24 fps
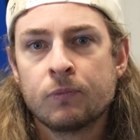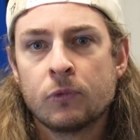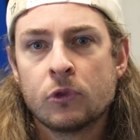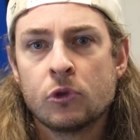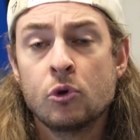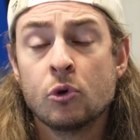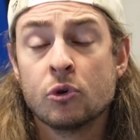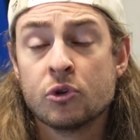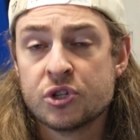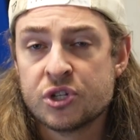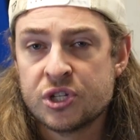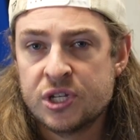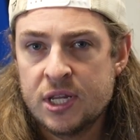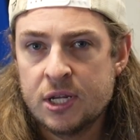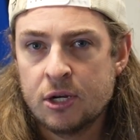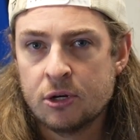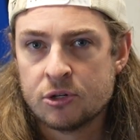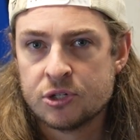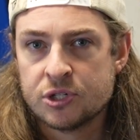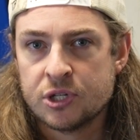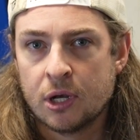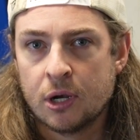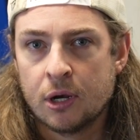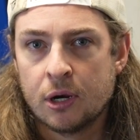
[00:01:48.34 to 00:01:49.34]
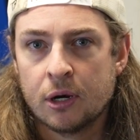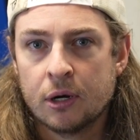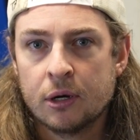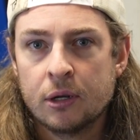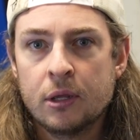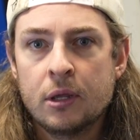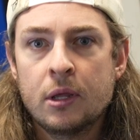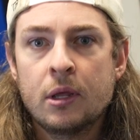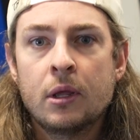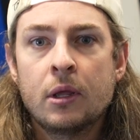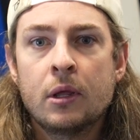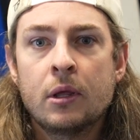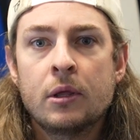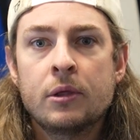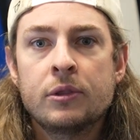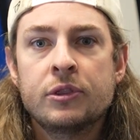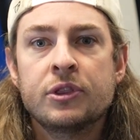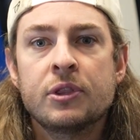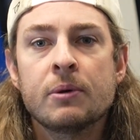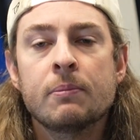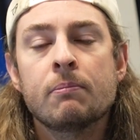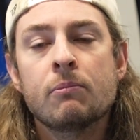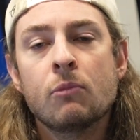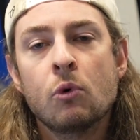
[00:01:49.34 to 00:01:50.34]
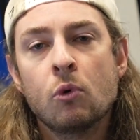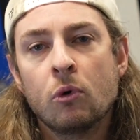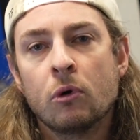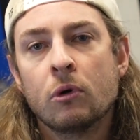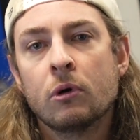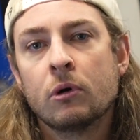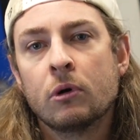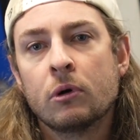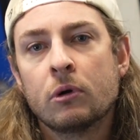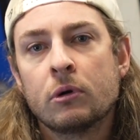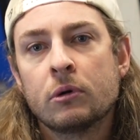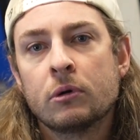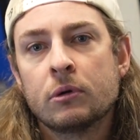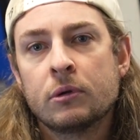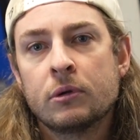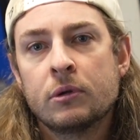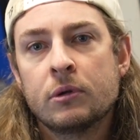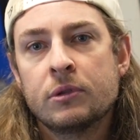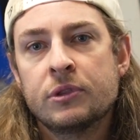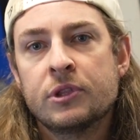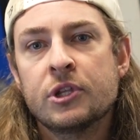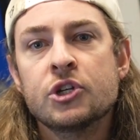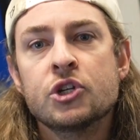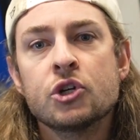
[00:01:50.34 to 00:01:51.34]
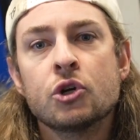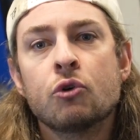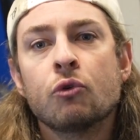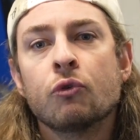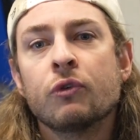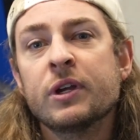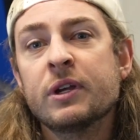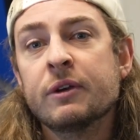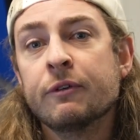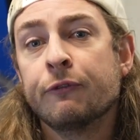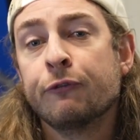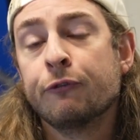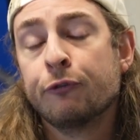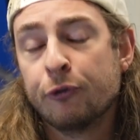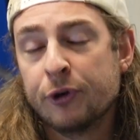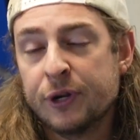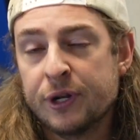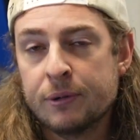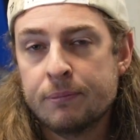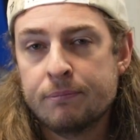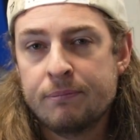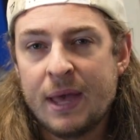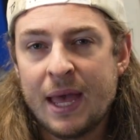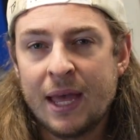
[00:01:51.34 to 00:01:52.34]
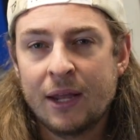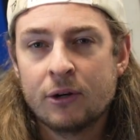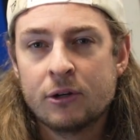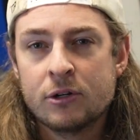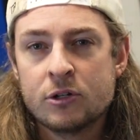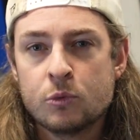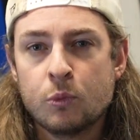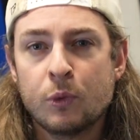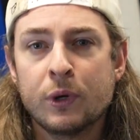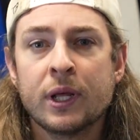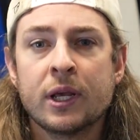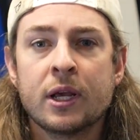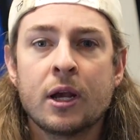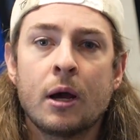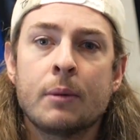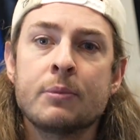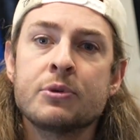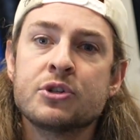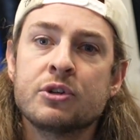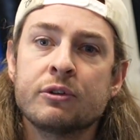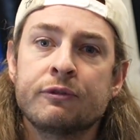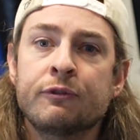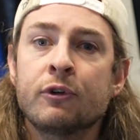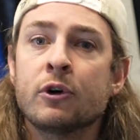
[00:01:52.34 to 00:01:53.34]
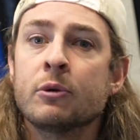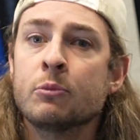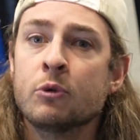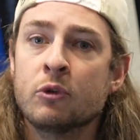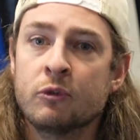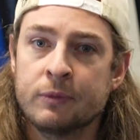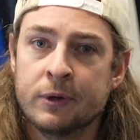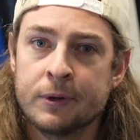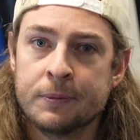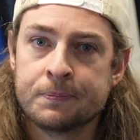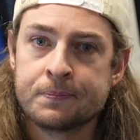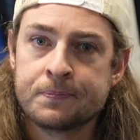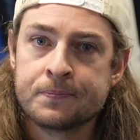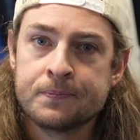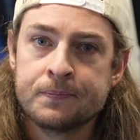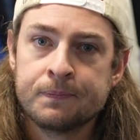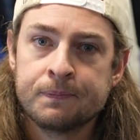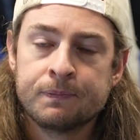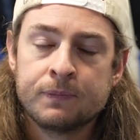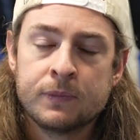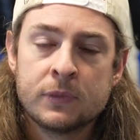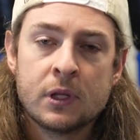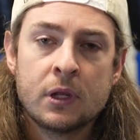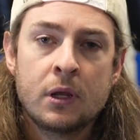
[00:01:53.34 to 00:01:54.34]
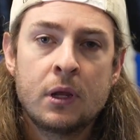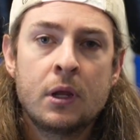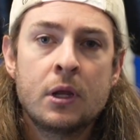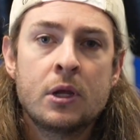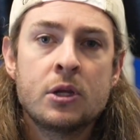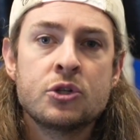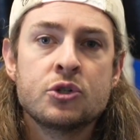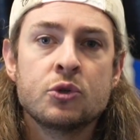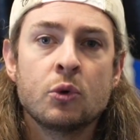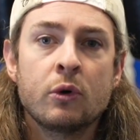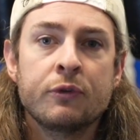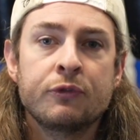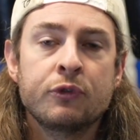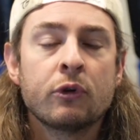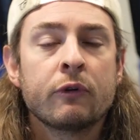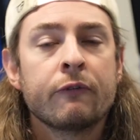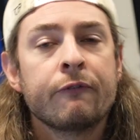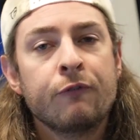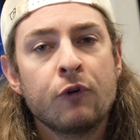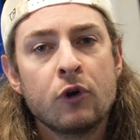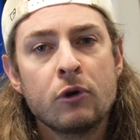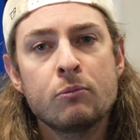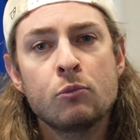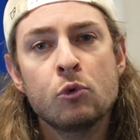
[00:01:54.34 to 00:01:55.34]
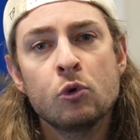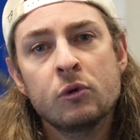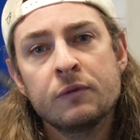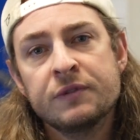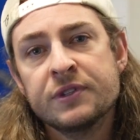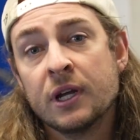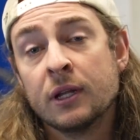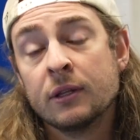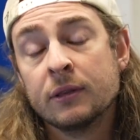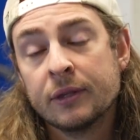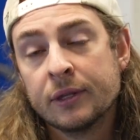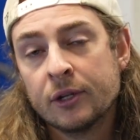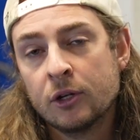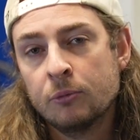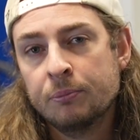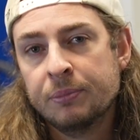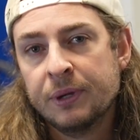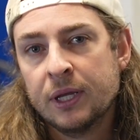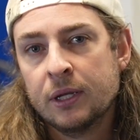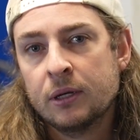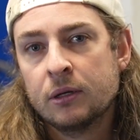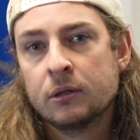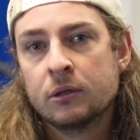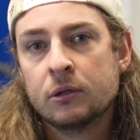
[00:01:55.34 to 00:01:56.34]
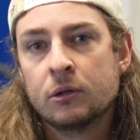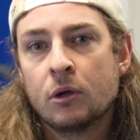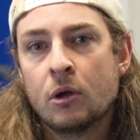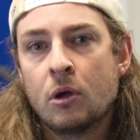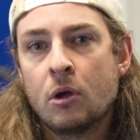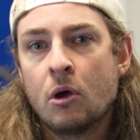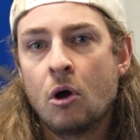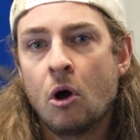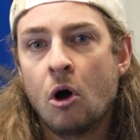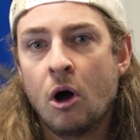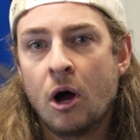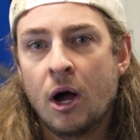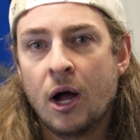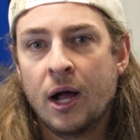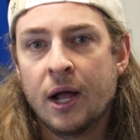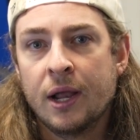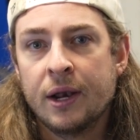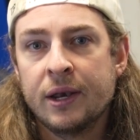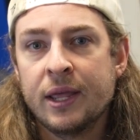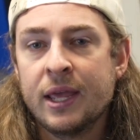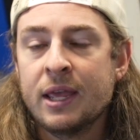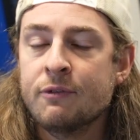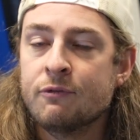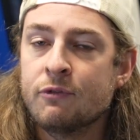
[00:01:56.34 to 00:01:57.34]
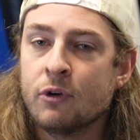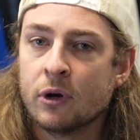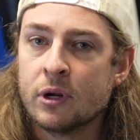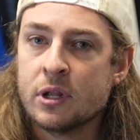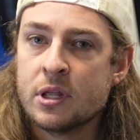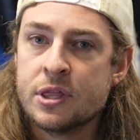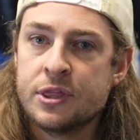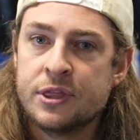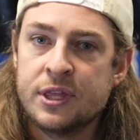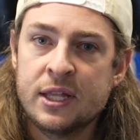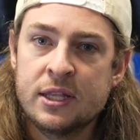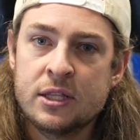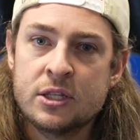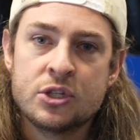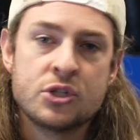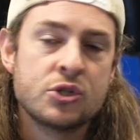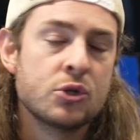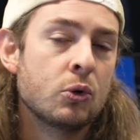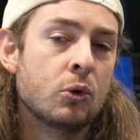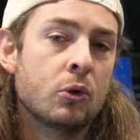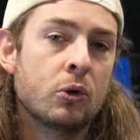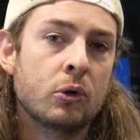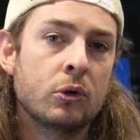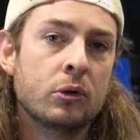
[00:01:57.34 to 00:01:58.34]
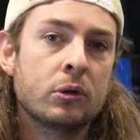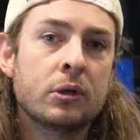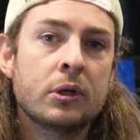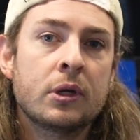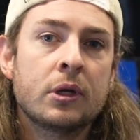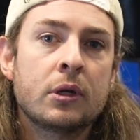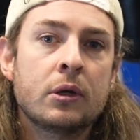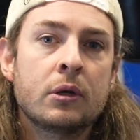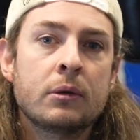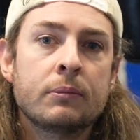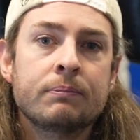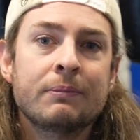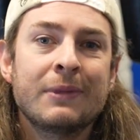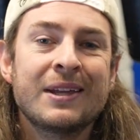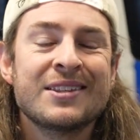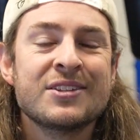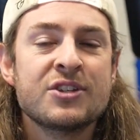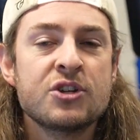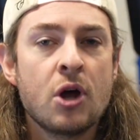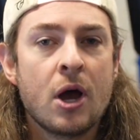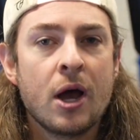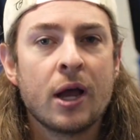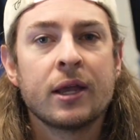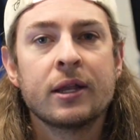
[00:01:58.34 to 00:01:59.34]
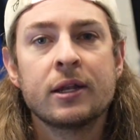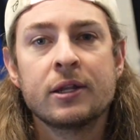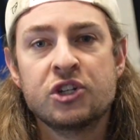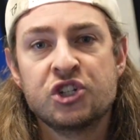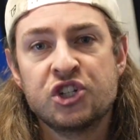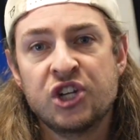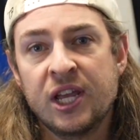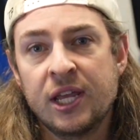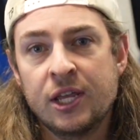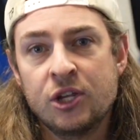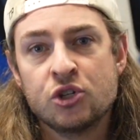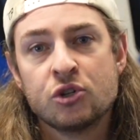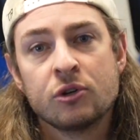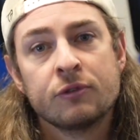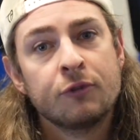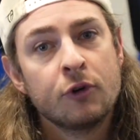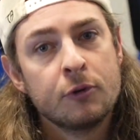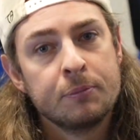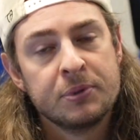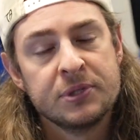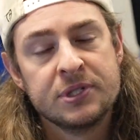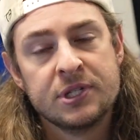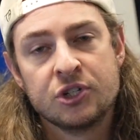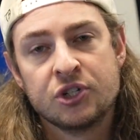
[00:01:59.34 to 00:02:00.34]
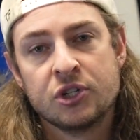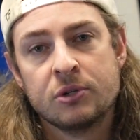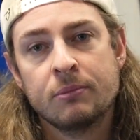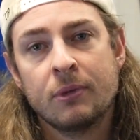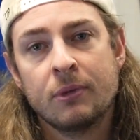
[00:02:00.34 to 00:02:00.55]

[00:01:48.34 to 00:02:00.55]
your sneakers are, the more the degree of freedom matters when it comes to foot movement. So if your foot moves a little bit on a very thin sole, it's not going to change your foot position